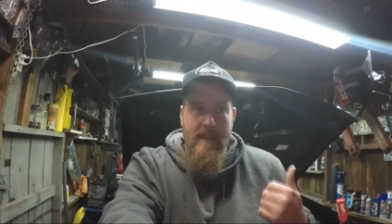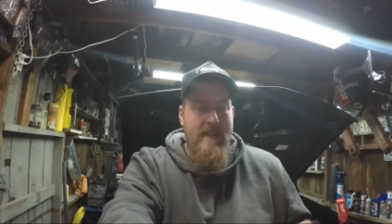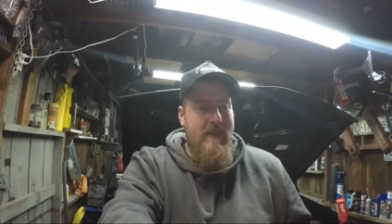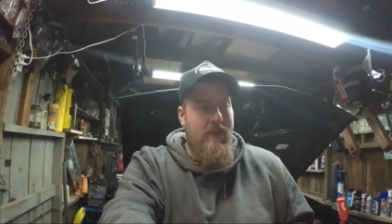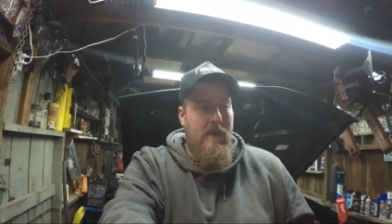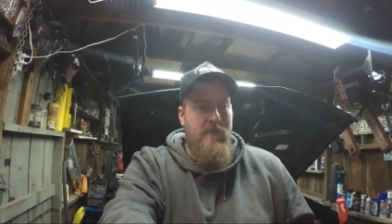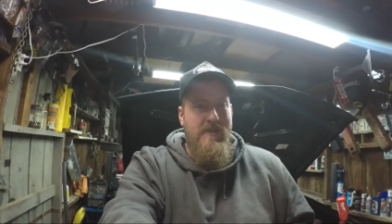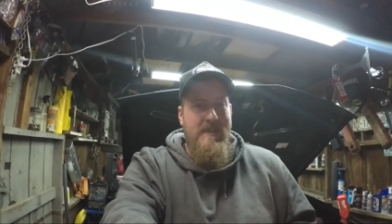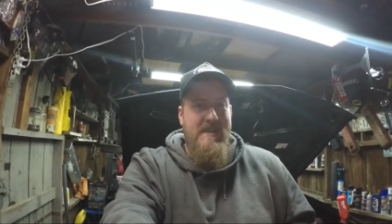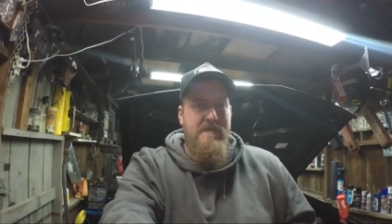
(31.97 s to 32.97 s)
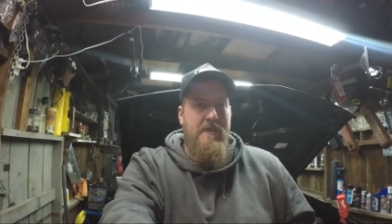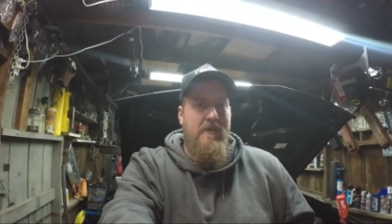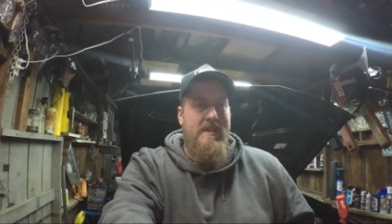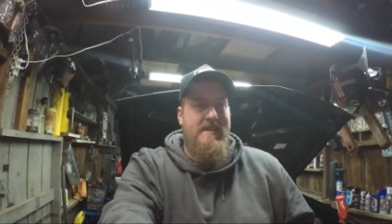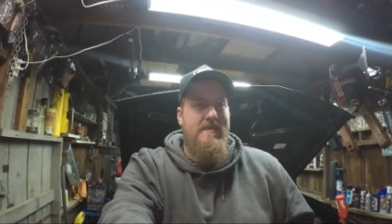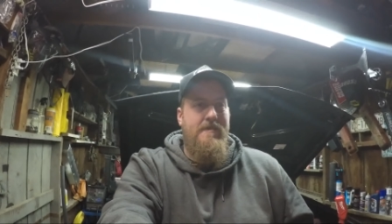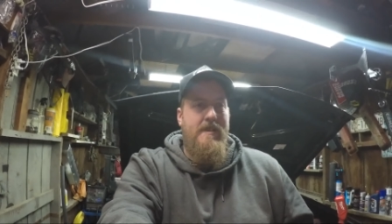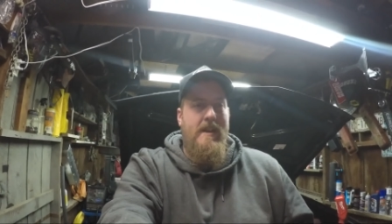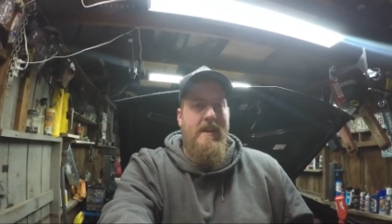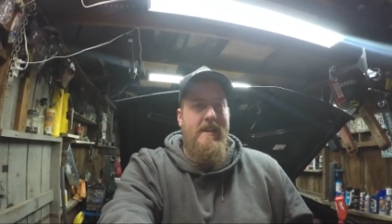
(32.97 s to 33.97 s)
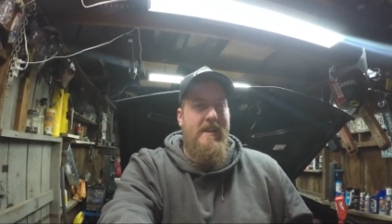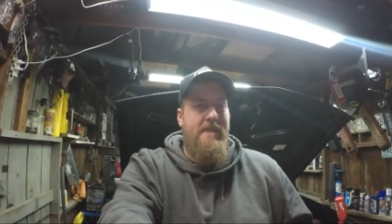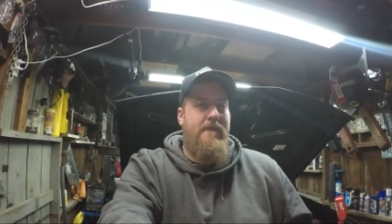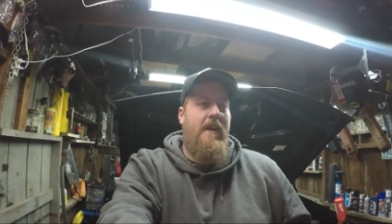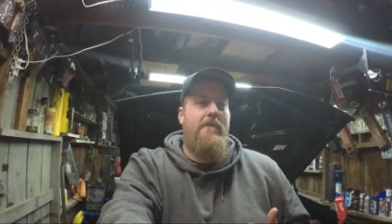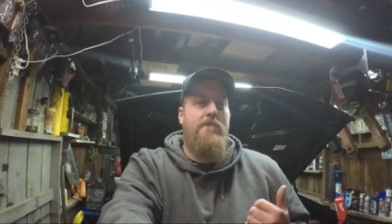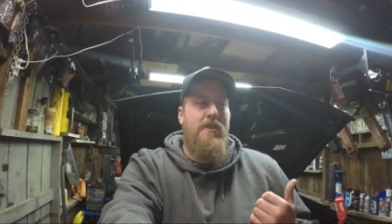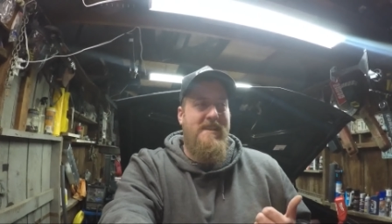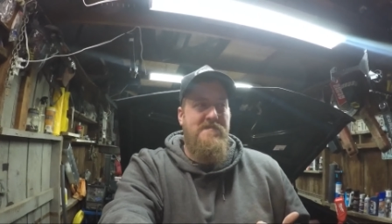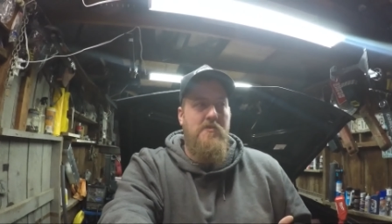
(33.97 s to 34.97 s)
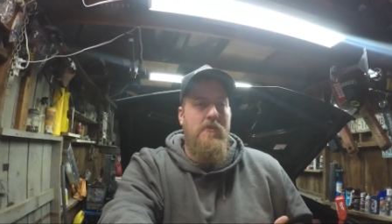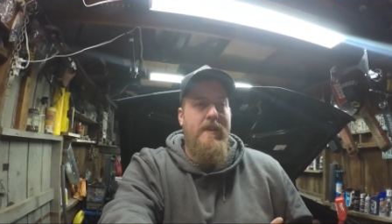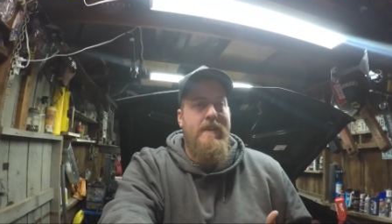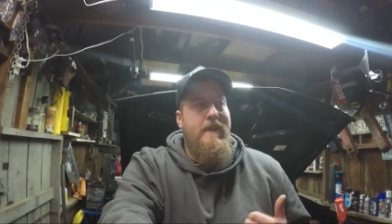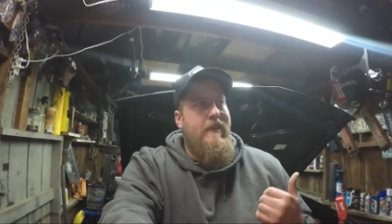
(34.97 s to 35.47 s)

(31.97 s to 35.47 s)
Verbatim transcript: you know, I'm really experienced in all the 995 price point,